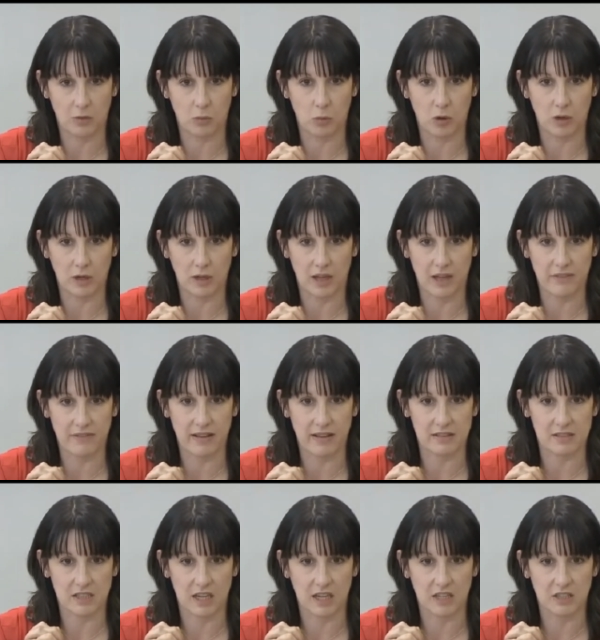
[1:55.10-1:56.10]
on what life
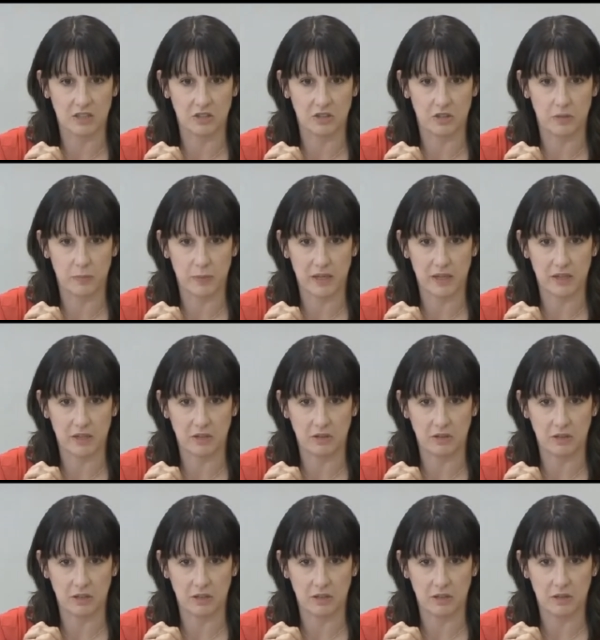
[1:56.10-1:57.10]
outside the European
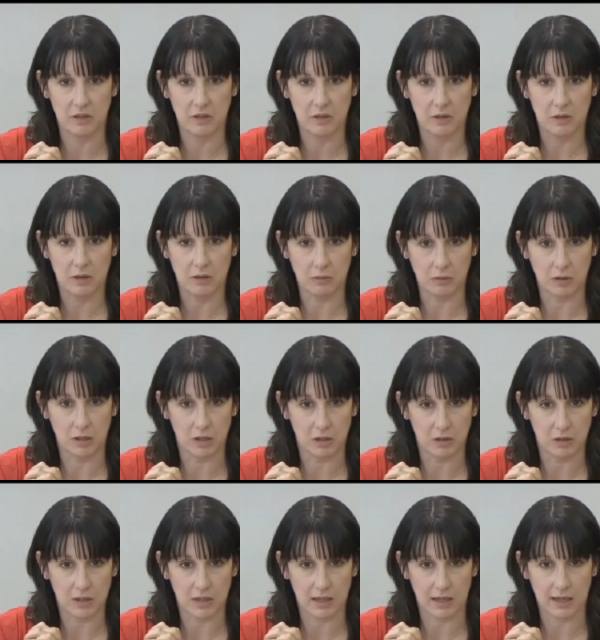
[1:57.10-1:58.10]
Union would
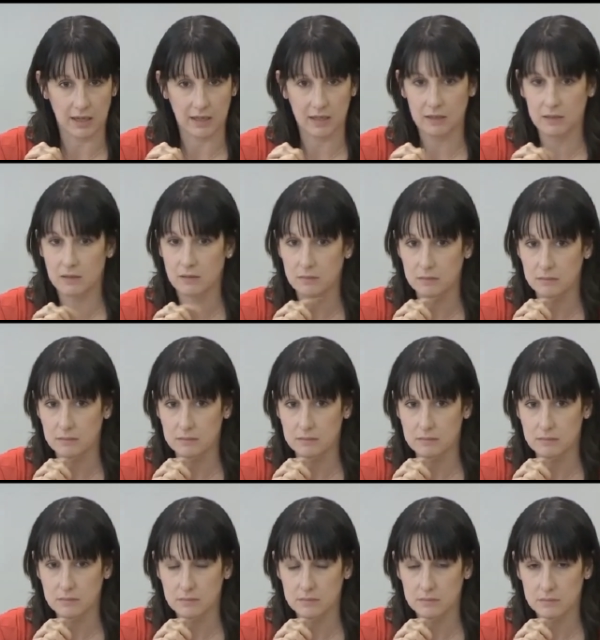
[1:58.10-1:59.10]
look like.
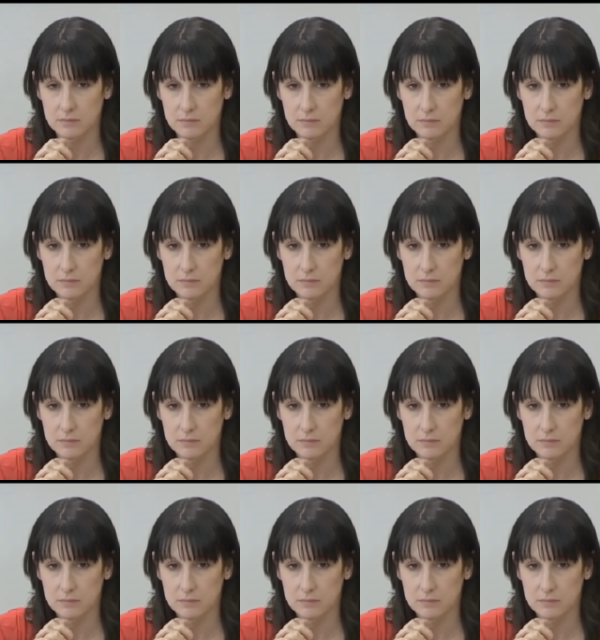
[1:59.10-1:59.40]
I don't